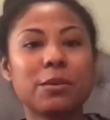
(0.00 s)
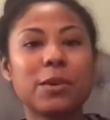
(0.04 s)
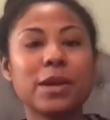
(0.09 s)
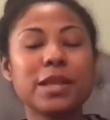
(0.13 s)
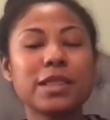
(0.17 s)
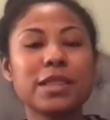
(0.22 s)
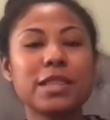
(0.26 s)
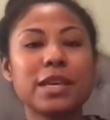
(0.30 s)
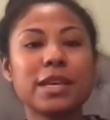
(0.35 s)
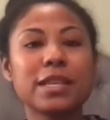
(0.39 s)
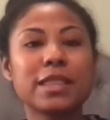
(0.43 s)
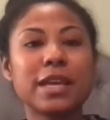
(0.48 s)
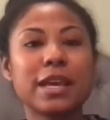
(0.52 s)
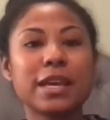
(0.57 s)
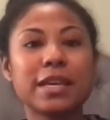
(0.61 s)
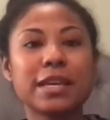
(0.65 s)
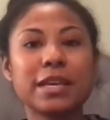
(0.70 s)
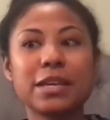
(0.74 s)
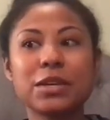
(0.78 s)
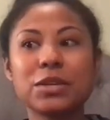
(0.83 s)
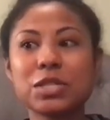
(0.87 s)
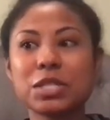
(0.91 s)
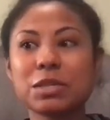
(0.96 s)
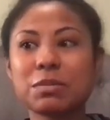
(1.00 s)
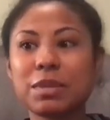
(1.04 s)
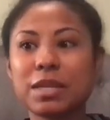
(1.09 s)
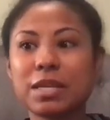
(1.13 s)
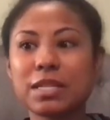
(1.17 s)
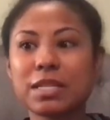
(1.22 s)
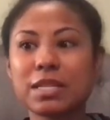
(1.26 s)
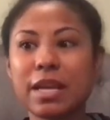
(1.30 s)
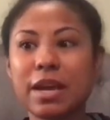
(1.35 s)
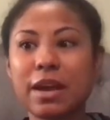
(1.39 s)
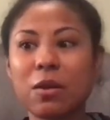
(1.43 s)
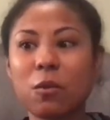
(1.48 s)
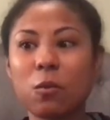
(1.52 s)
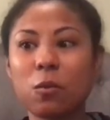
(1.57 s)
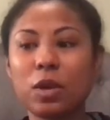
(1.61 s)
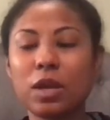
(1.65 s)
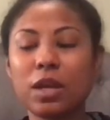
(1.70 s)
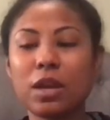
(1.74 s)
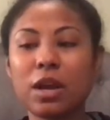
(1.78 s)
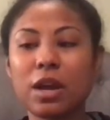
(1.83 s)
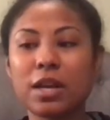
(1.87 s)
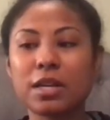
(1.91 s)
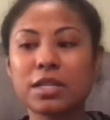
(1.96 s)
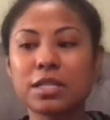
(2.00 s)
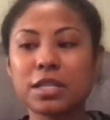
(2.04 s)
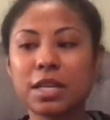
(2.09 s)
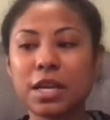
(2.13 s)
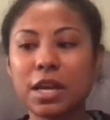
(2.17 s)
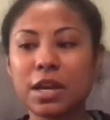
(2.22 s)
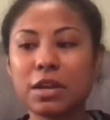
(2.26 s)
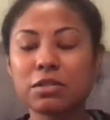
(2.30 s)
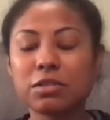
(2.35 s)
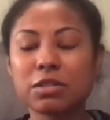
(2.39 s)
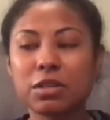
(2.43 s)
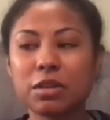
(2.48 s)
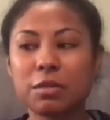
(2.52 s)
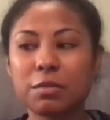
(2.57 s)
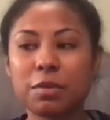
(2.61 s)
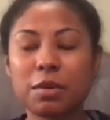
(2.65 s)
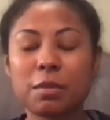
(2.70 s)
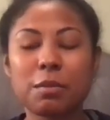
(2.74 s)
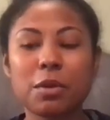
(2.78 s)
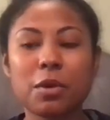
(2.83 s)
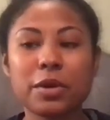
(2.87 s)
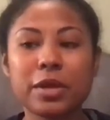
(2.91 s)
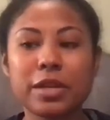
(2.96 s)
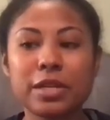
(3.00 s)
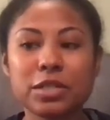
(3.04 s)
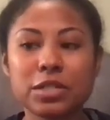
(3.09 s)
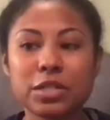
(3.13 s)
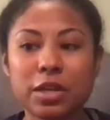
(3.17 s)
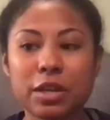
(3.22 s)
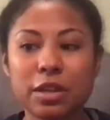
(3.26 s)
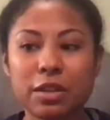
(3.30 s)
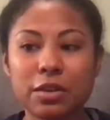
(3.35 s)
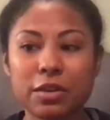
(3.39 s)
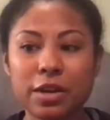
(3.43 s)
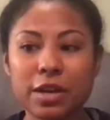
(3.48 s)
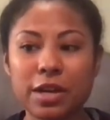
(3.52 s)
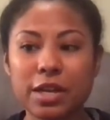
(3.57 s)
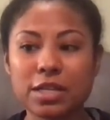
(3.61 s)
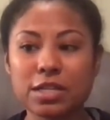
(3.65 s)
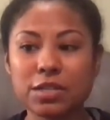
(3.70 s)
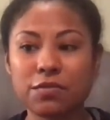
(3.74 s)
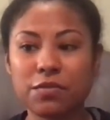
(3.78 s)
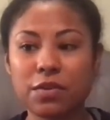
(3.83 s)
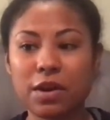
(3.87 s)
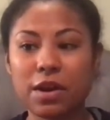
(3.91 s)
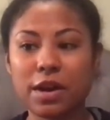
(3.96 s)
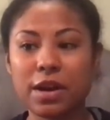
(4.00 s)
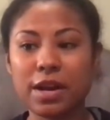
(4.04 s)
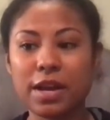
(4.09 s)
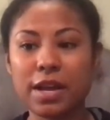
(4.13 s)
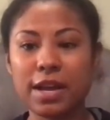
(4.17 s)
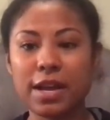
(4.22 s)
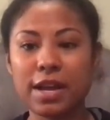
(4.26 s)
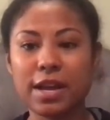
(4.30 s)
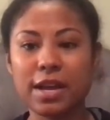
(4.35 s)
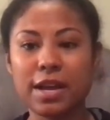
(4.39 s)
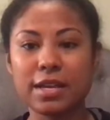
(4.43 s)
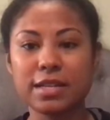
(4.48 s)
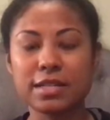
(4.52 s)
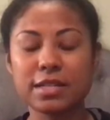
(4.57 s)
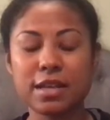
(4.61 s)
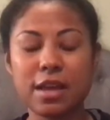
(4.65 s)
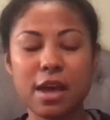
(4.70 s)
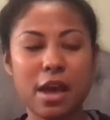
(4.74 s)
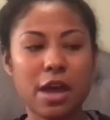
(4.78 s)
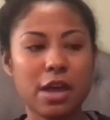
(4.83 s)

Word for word: One thing that kills me is that we are scared to promote each other as far as,